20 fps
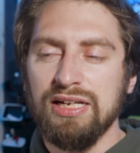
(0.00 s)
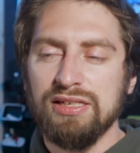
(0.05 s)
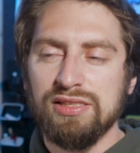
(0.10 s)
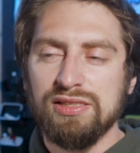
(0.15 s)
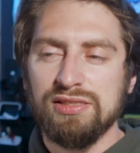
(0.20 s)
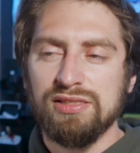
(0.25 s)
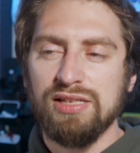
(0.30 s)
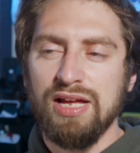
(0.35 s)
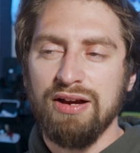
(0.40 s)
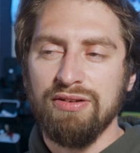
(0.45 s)

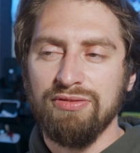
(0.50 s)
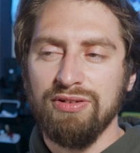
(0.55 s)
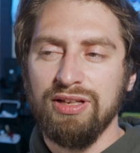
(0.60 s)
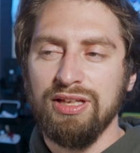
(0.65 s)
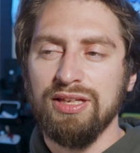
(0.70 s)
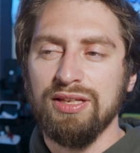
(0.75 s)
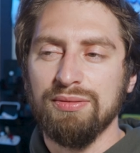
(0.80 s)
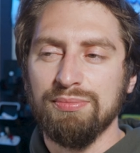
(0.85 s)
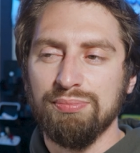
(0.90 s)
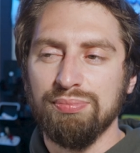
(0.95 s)
guess it's not
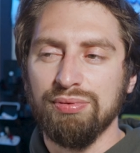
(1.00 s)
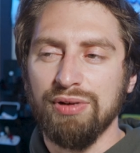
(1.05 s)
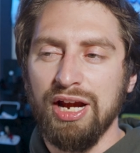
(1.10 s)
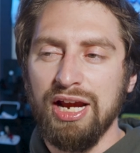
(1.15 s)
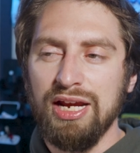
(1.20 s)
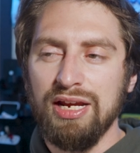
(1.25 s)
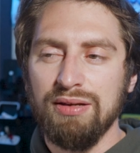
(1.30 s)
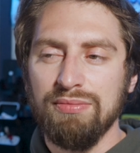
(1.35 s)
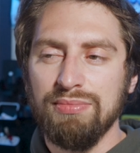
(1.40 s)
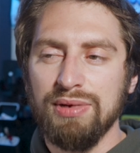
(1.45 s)
really the
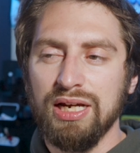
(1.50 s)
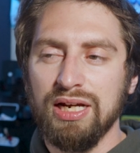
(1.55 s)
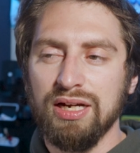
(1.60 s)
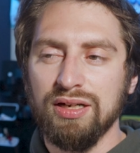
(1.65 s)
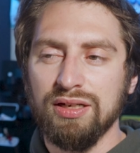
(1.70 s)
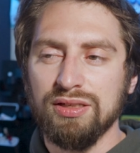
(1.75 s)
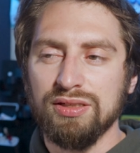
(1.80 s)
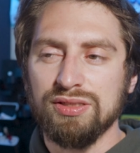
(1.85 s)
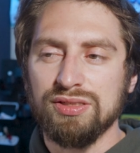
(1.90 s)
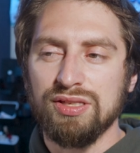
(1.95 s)
brain
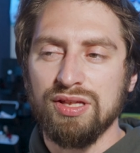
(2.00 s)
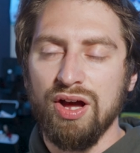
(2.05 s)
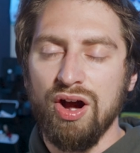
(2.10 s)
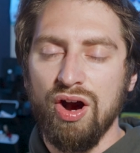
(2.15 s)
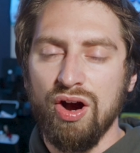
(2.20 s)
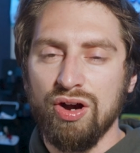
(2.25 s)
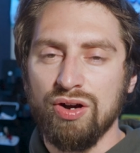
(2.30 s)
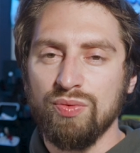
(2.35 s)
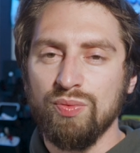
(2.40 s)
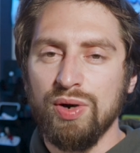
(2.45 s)
because the
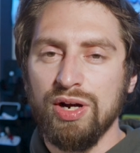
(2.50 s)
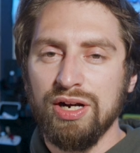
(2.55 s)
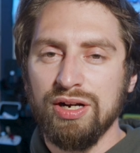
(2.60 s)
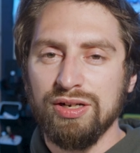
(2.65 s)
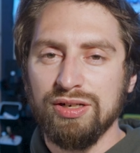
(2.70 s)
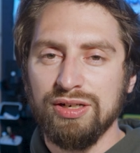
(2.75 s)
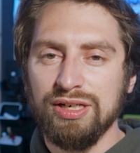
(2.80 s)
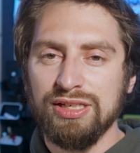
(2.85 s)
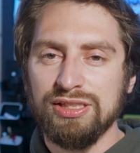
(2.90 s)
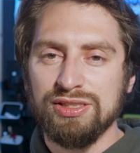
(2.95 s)

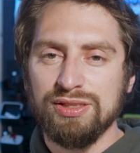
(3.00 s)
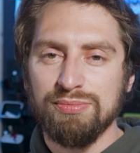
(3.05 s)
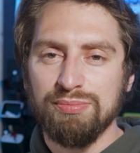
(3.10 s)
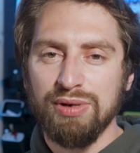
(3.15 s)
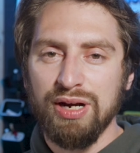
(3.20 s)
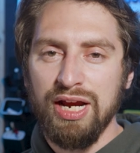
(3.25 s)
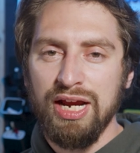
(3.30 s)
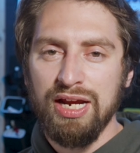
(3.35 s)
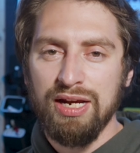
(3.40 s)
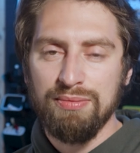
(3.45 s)
hardware is the
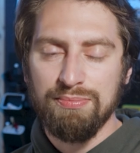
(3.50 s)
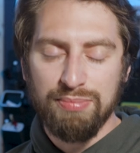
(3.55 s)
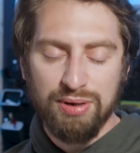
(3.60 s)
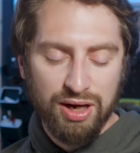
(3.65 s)
brain,